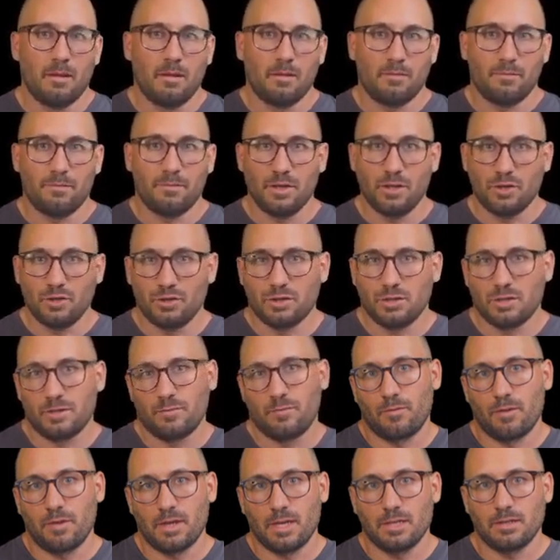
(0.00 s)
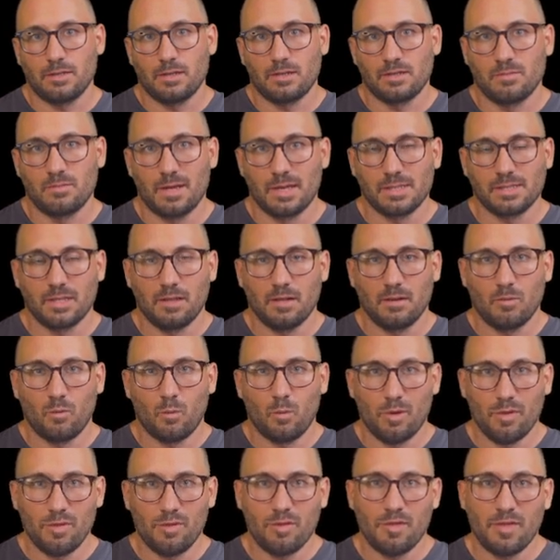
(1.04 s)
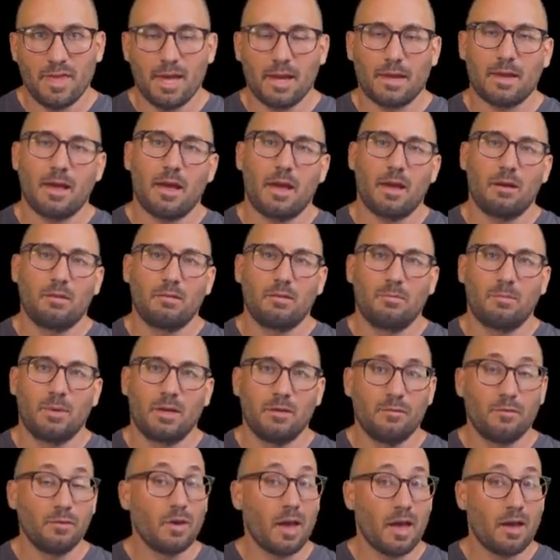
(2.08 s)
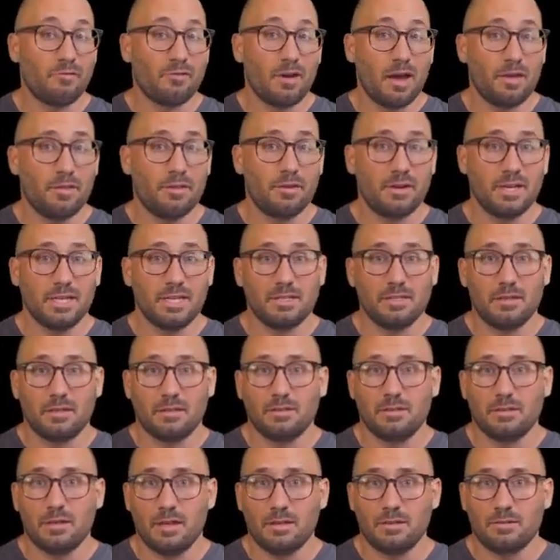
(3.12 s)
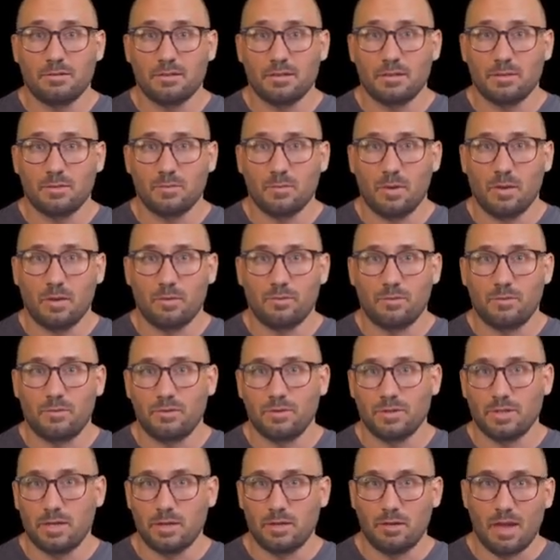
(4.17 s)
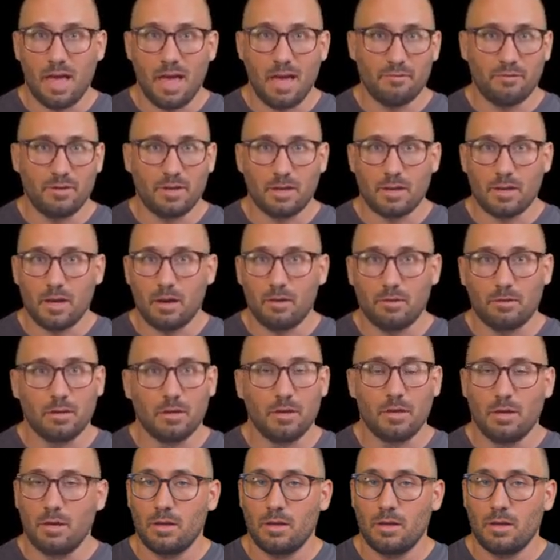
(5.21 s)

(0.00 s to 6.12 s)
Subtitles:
features for the eSense Muscle with the account, but if you have other eSense sensors as well, of course, and you have an account,